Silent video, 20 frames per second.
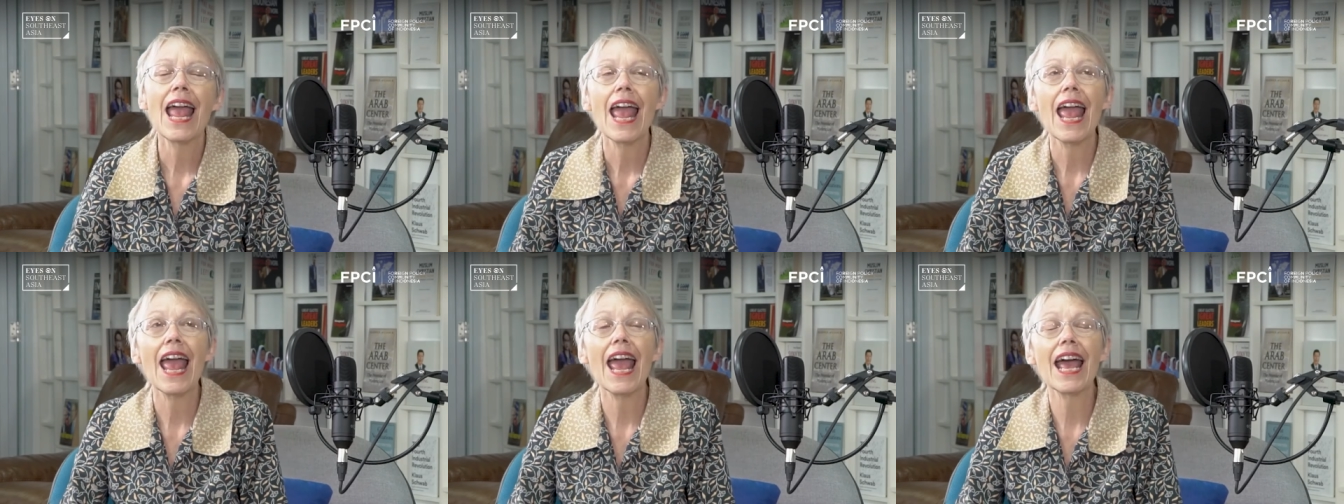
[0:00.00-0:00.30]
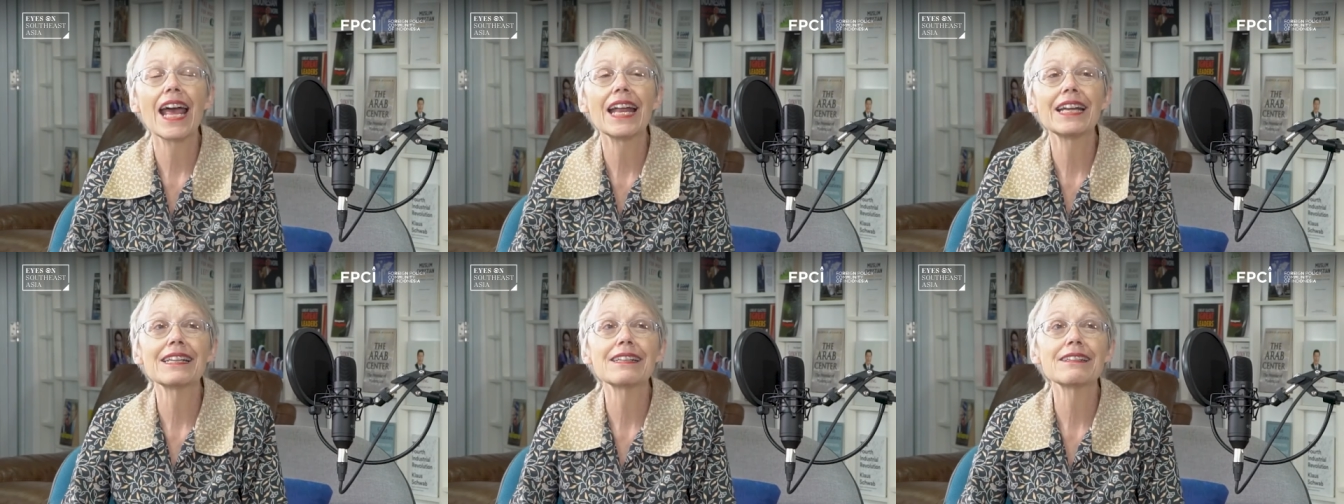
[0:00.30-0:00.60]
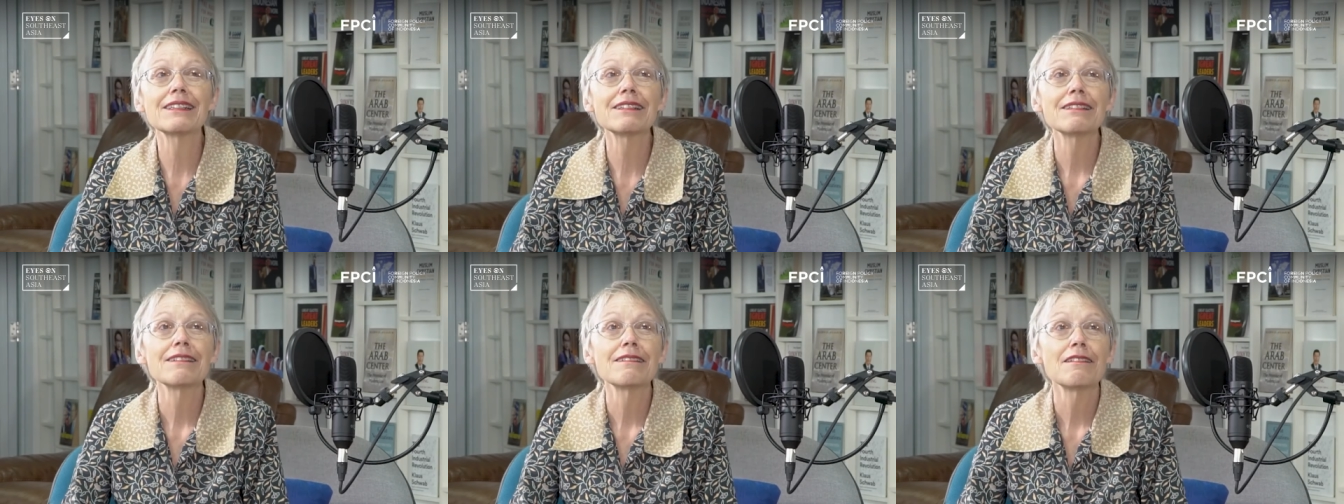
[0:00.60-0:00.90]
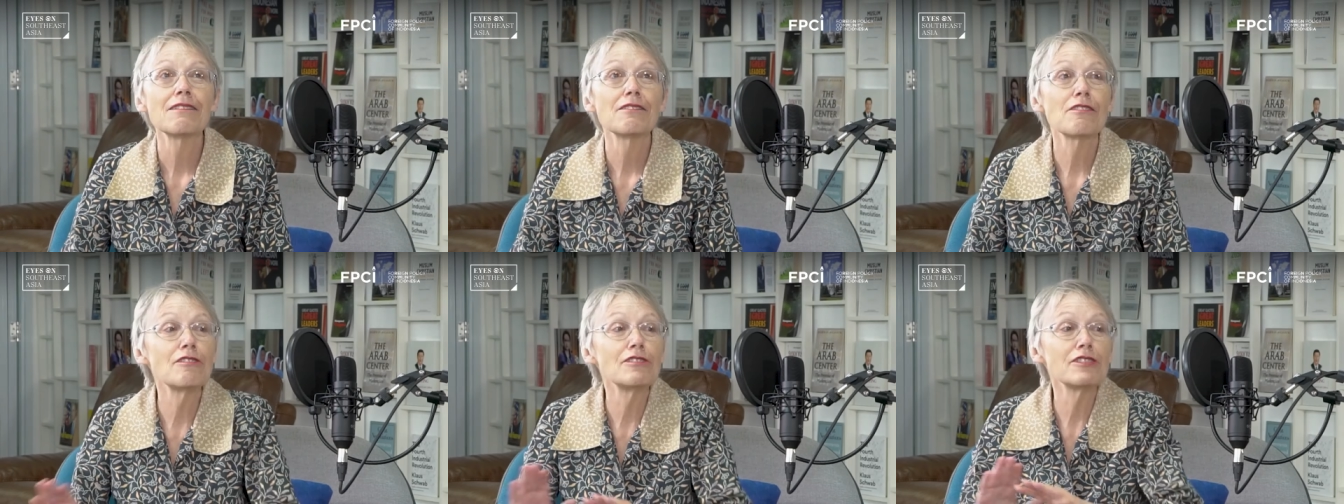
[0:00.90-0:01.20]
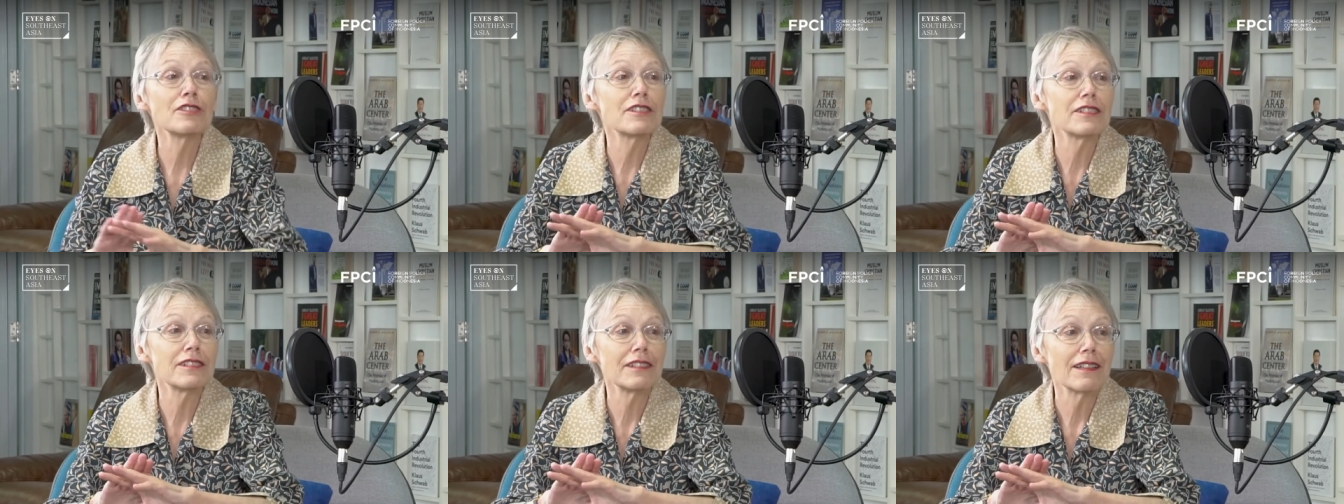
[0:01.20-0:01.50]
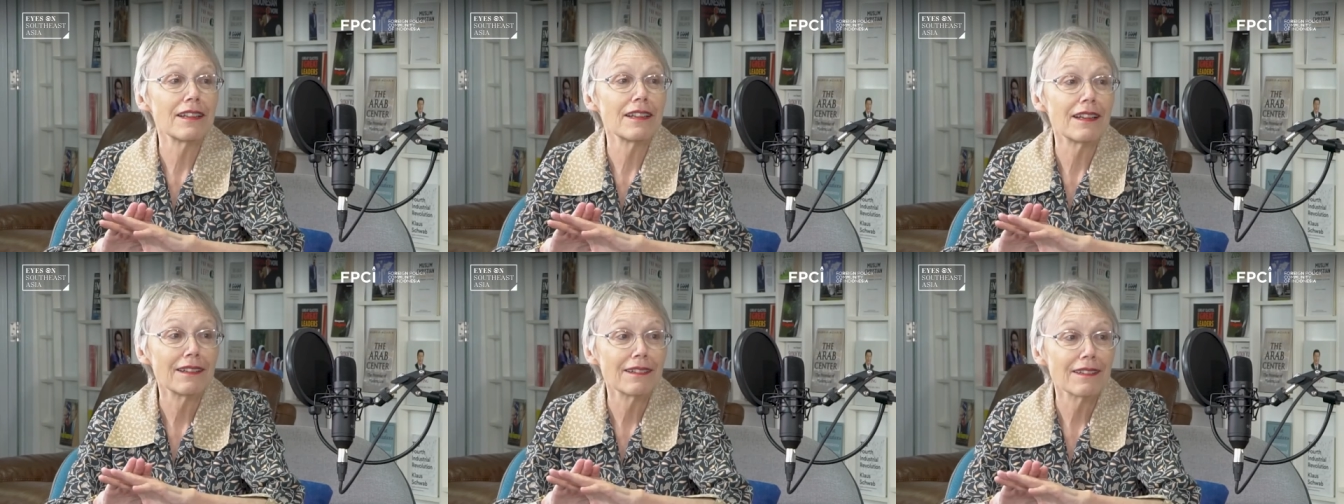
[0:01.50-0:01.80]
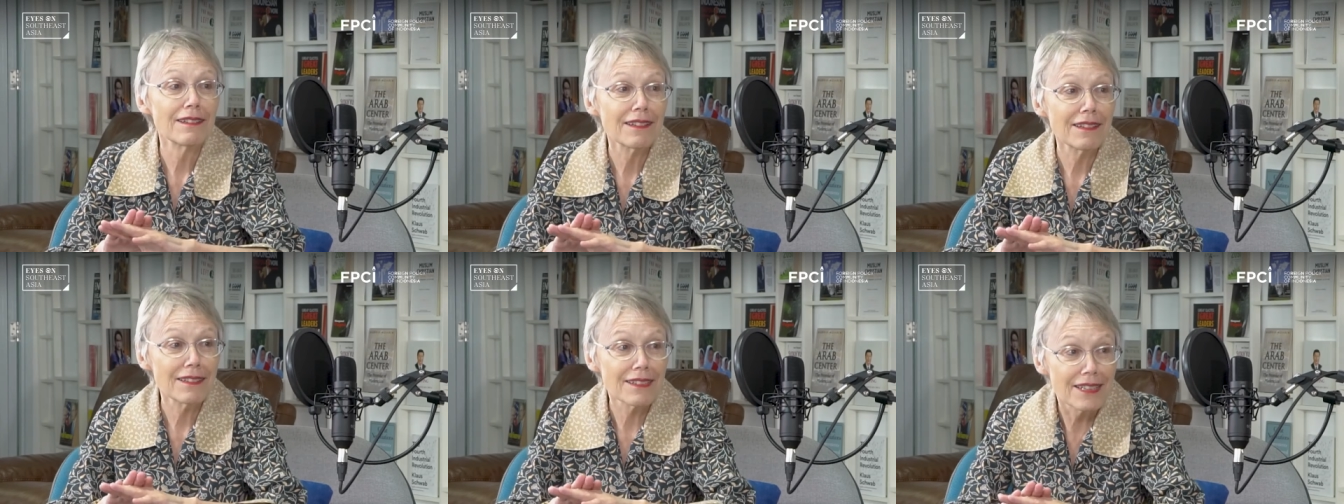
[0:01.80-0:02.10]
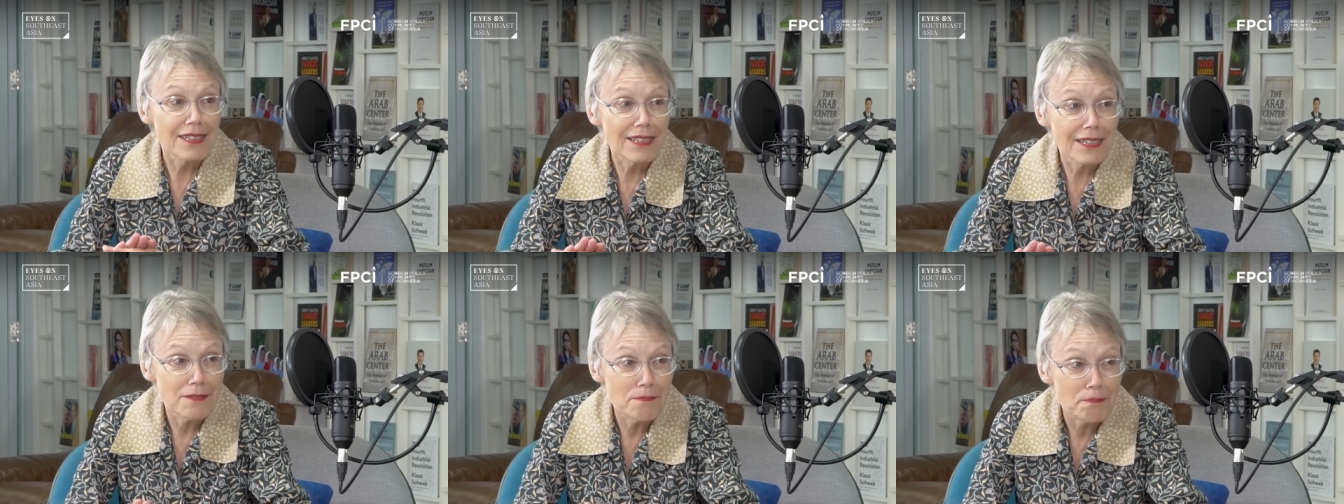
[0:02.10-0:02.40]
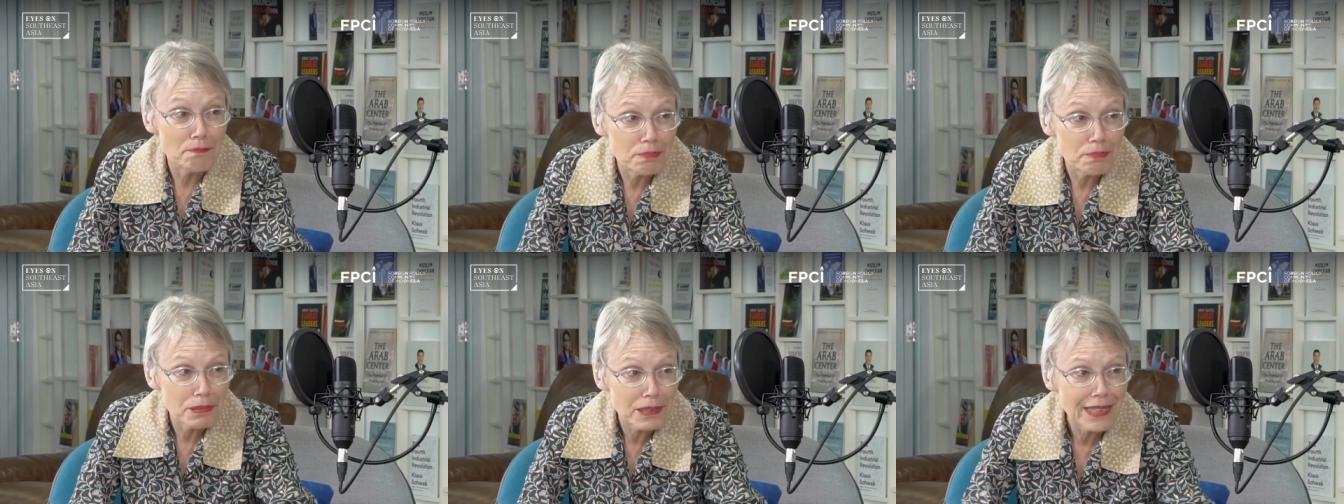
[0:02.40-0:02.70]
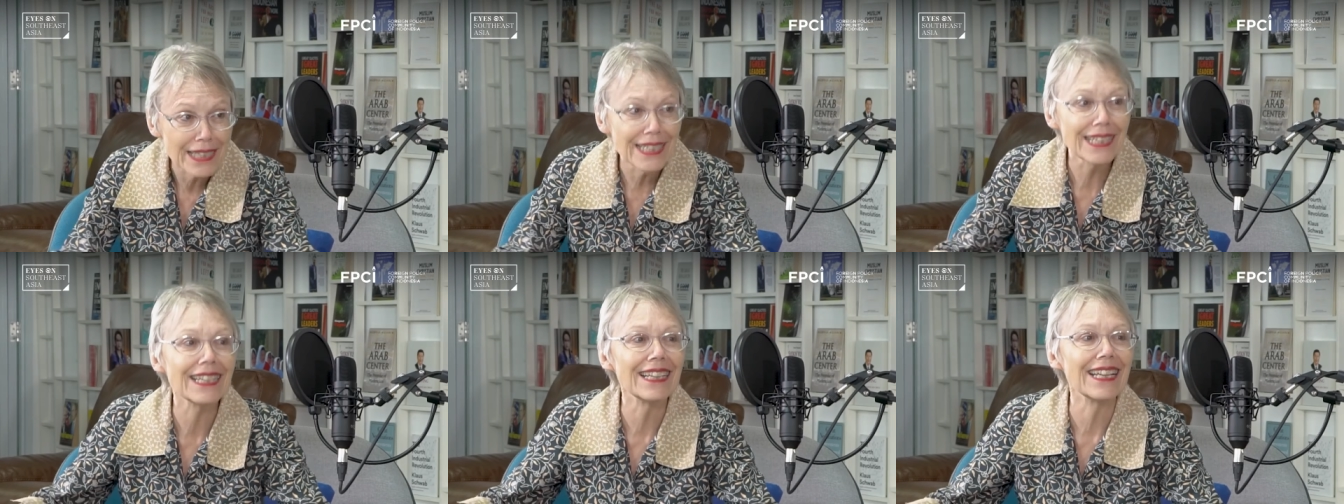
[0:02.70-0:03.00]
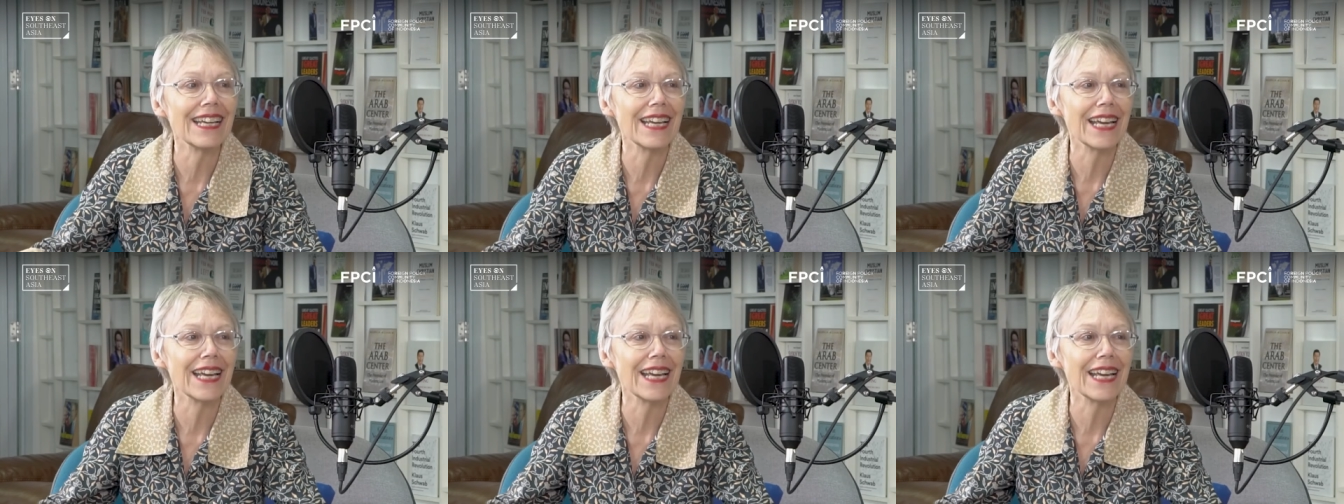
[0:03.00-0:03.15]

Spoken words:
And those completely